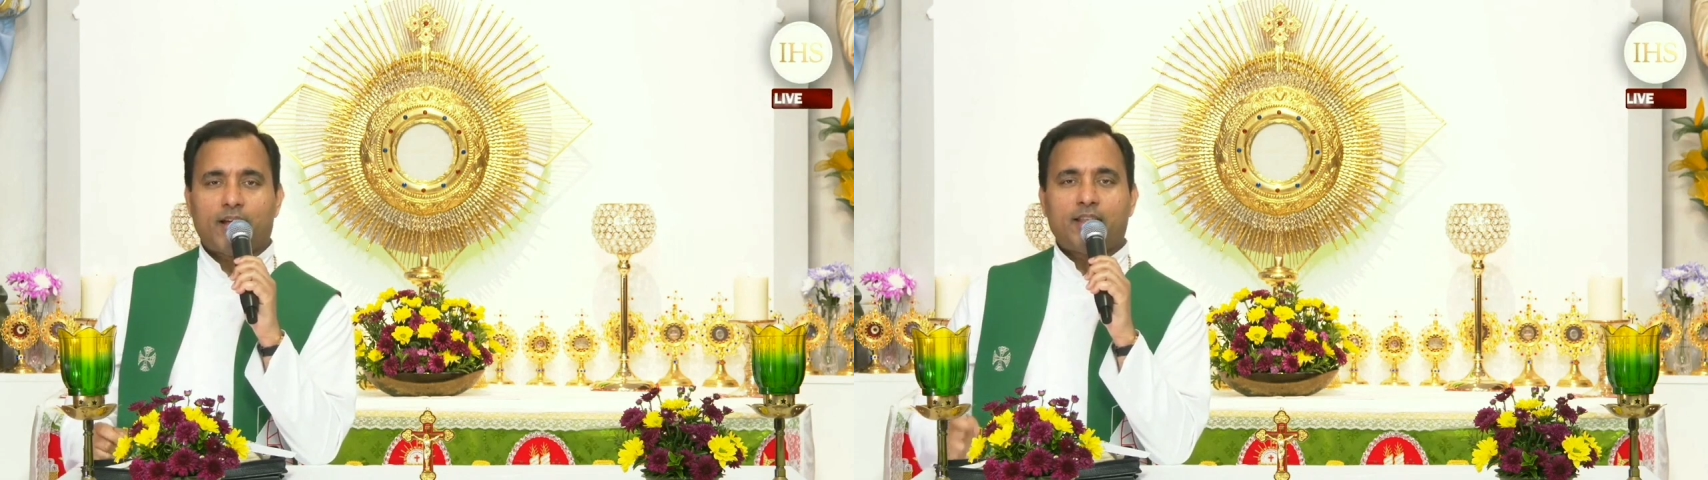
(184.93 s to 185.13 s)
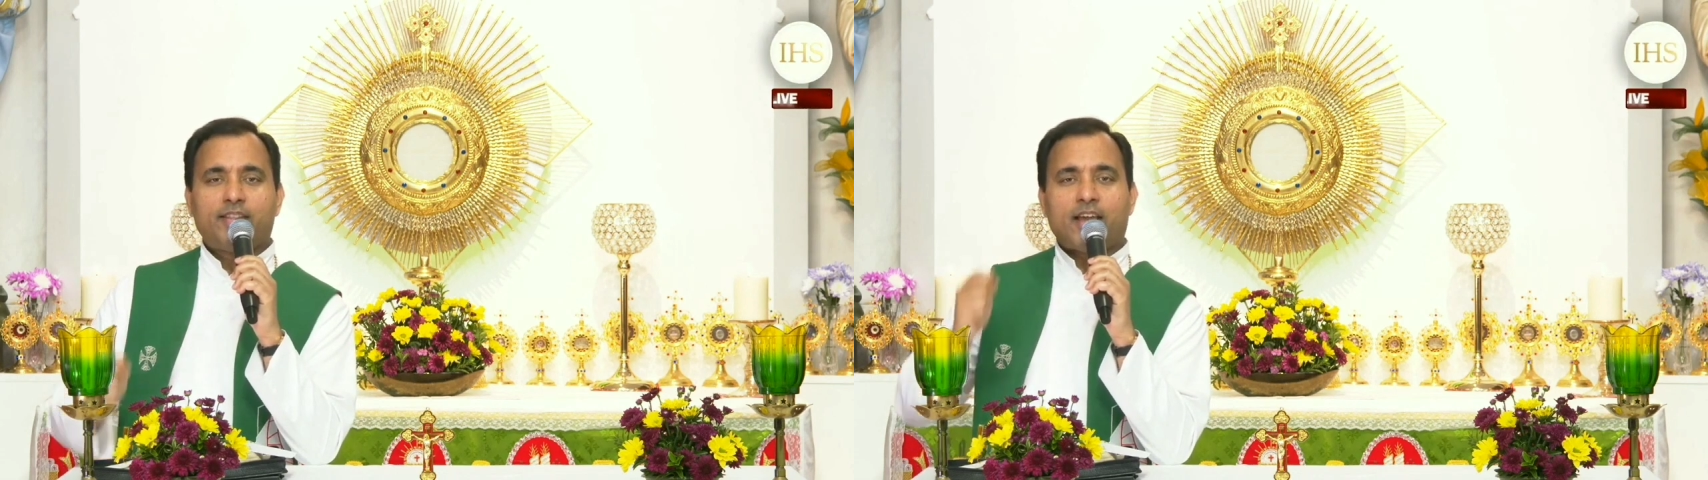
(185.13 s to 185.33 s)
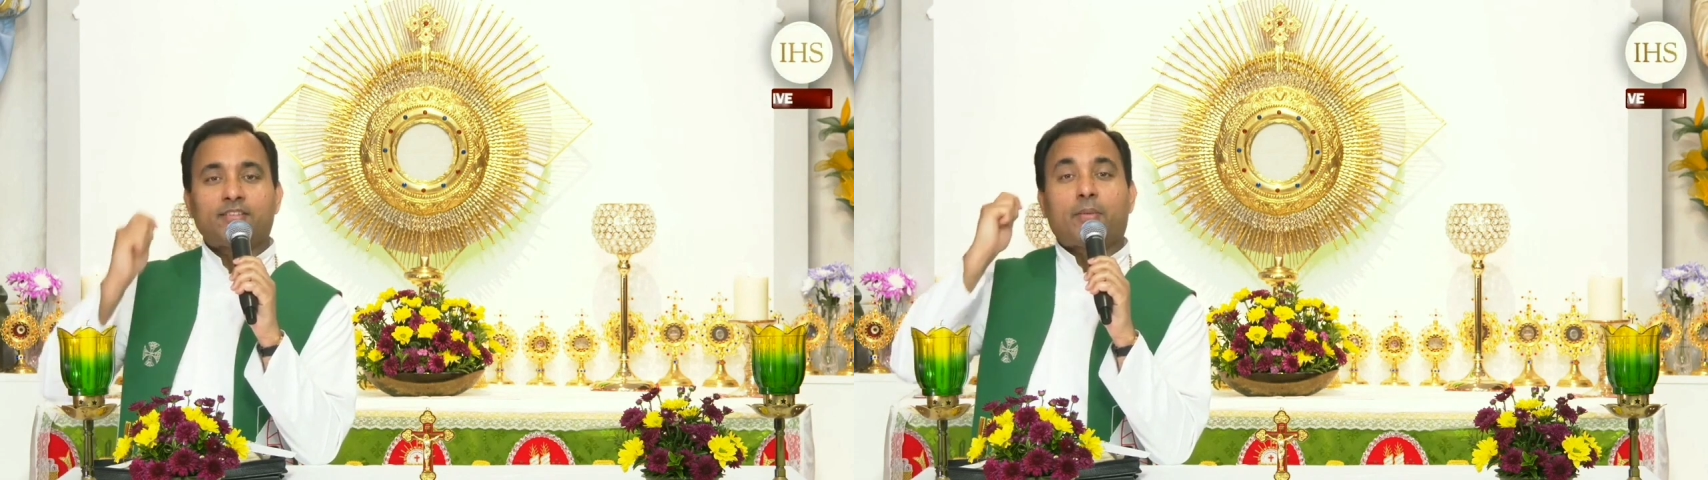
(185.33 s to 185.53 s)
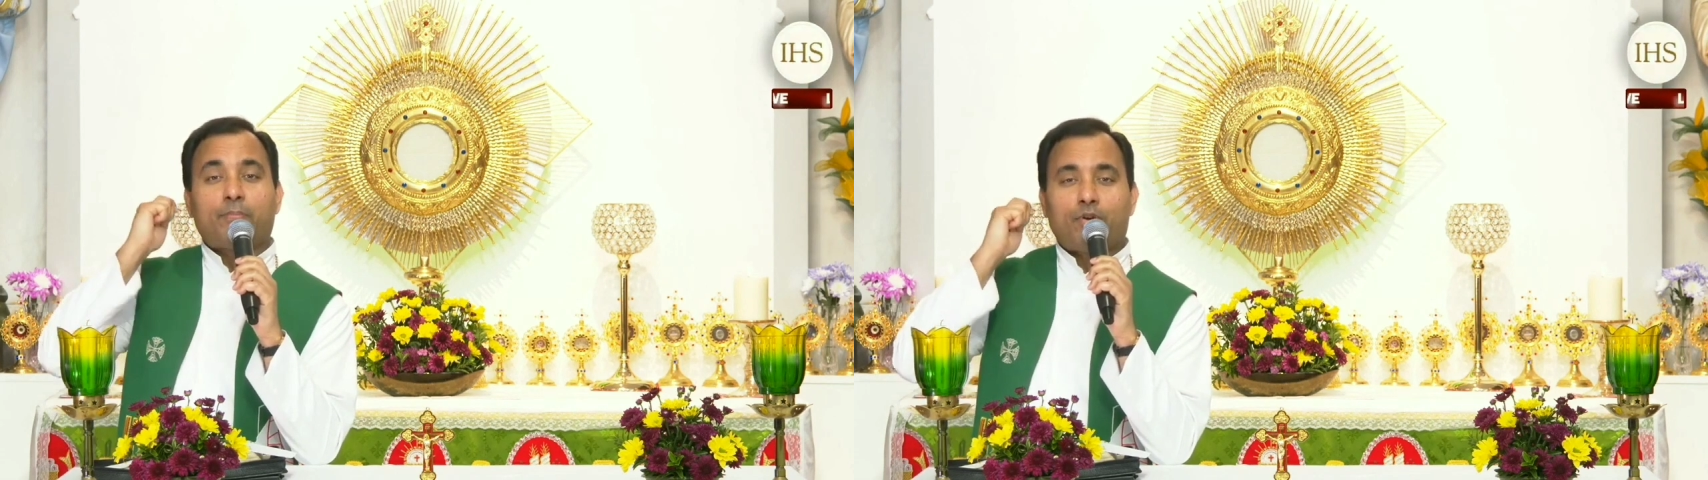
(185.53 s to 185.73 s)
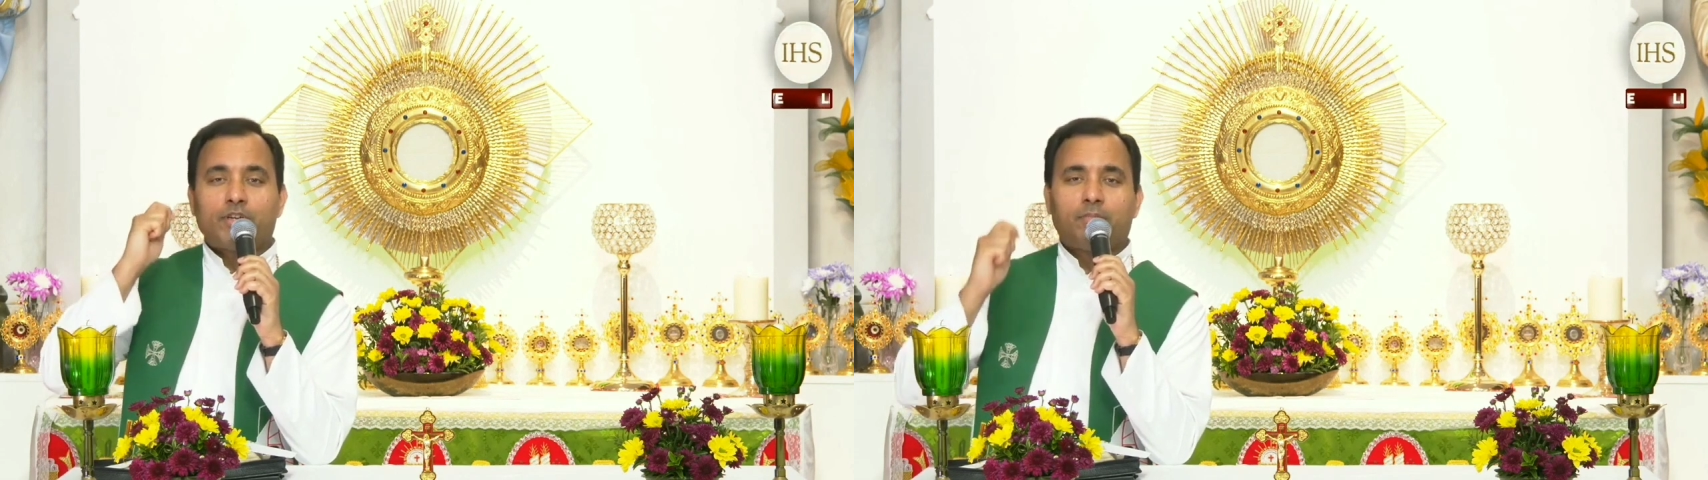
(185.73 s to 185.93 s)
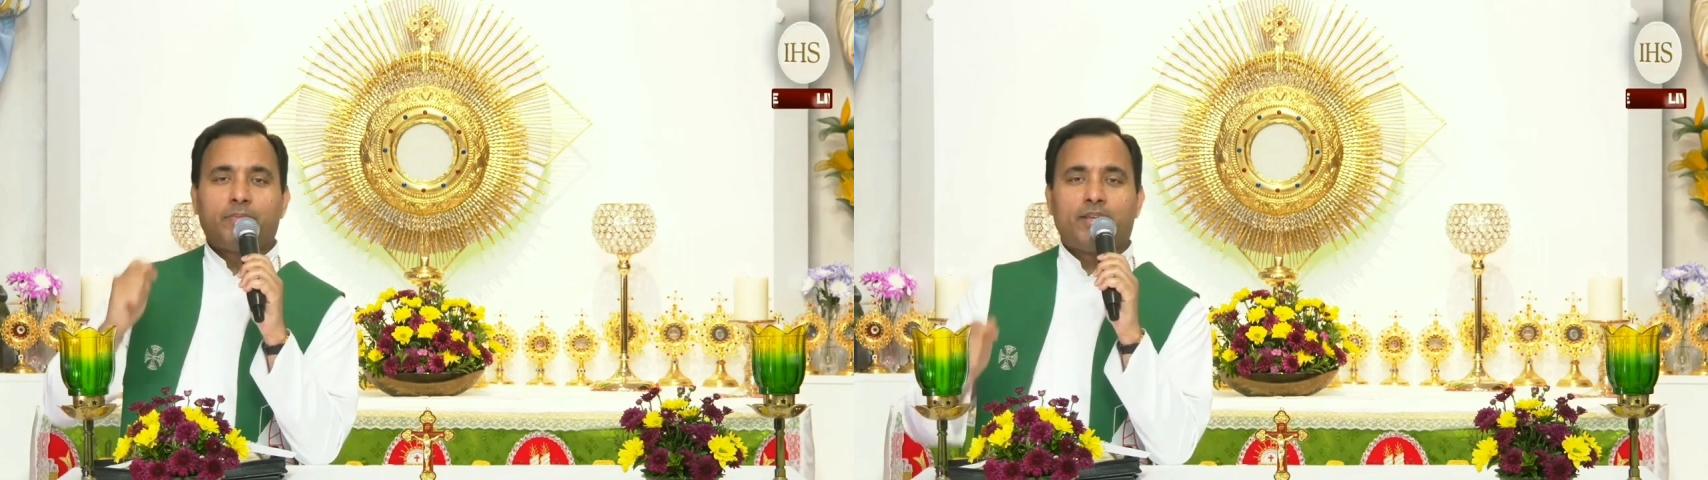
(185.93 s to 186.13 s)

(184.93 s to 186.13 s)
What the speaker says: And they are supporting